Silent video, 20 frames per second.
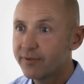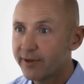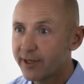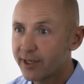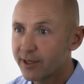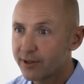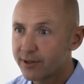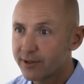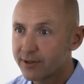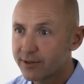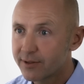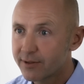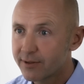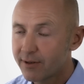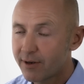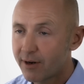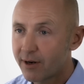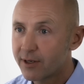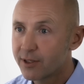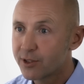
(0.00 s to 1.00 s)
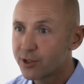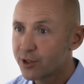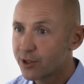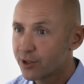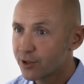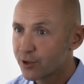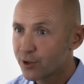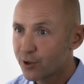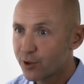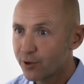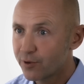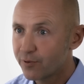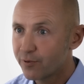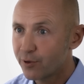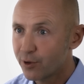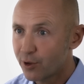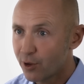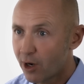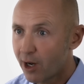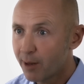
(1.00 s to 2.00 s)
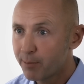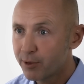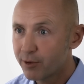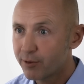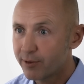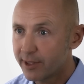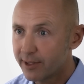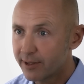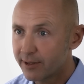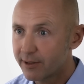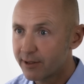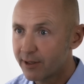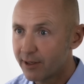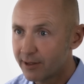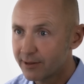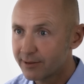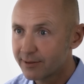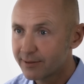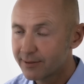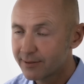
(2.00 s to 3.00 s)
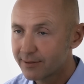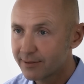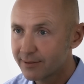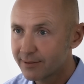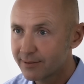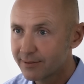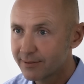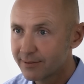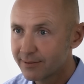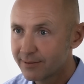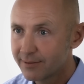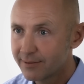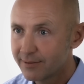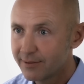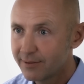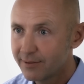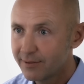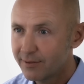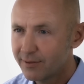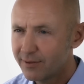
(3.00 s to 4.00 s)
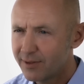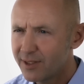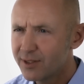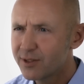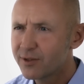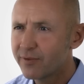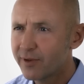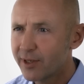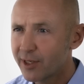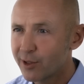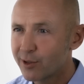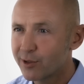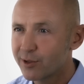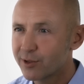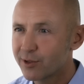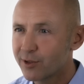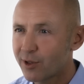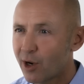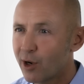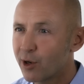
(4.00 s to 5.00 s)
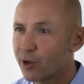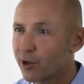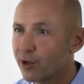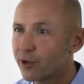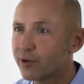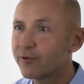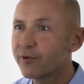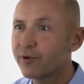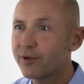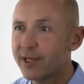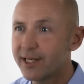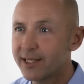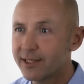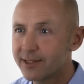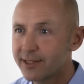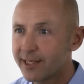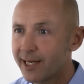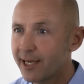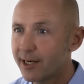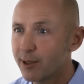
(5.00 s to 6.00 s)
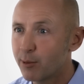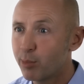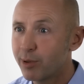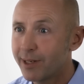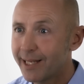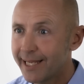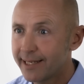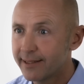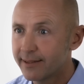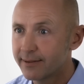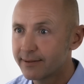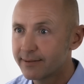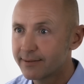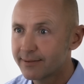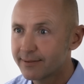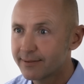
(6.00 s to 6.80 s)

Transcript: figures aren't just good for your operating costs. These figures are good for the entire planet.